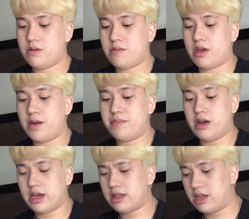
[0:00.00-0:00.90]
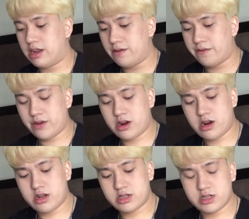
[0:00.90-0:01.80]
I'm gonna plug it in
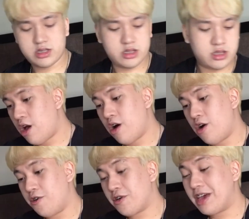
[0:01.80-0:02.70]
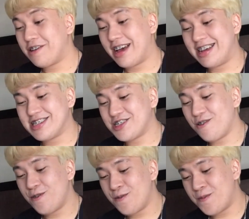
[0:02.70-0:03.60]
first. Okay guys,
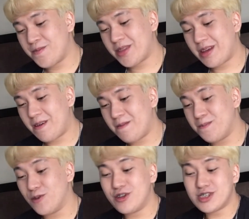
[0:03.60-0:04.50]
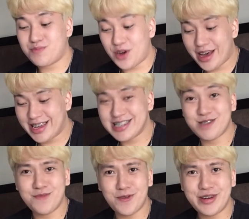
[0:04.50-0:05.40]
so bonus points,
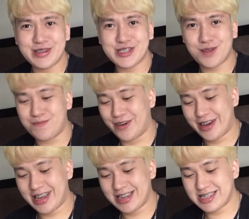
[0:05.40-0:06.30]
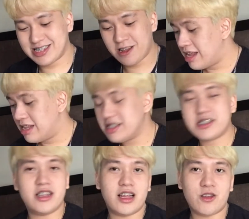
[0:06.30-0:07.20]
bonus points. This is
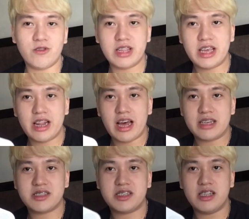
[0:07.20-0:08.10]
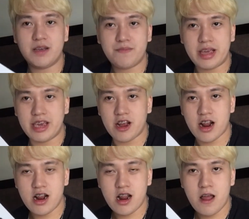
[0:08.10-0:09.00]
not only a C D
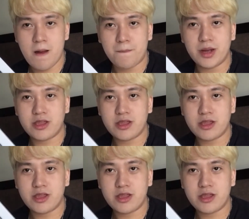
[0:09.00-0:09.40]
player, but